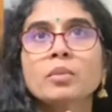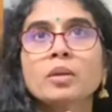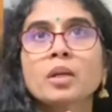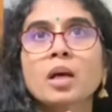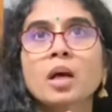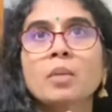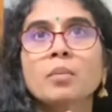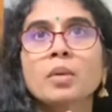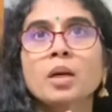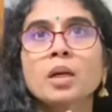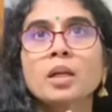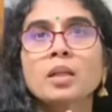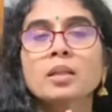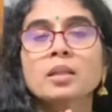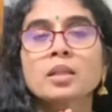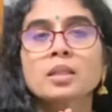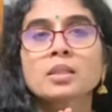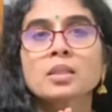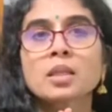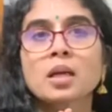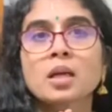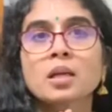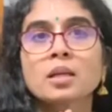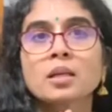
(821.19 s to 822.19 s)
Ramananda
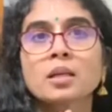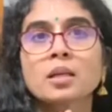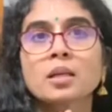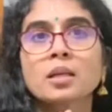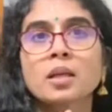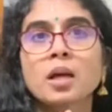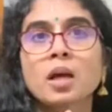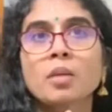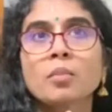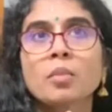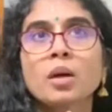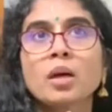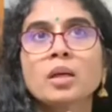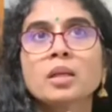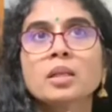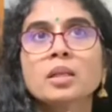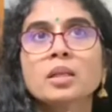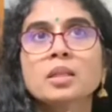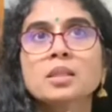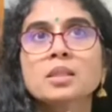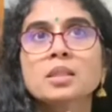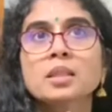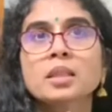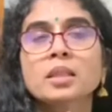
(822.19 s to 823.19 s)
Sagara
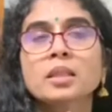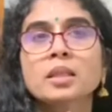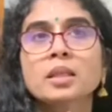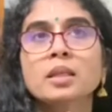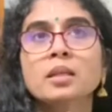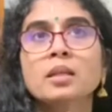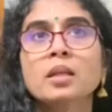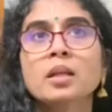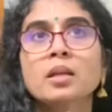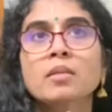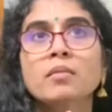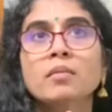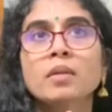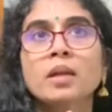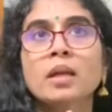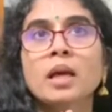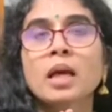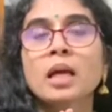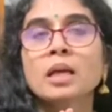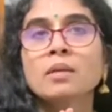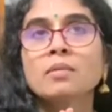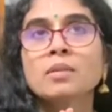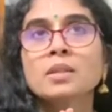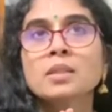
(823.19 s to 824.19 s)
Ramayana serial when
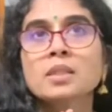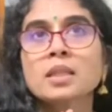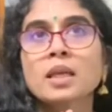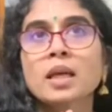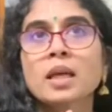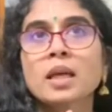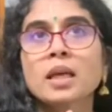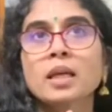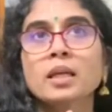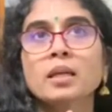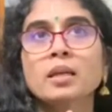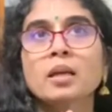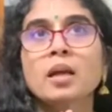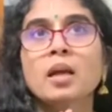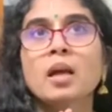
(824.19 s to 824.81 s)
I was young.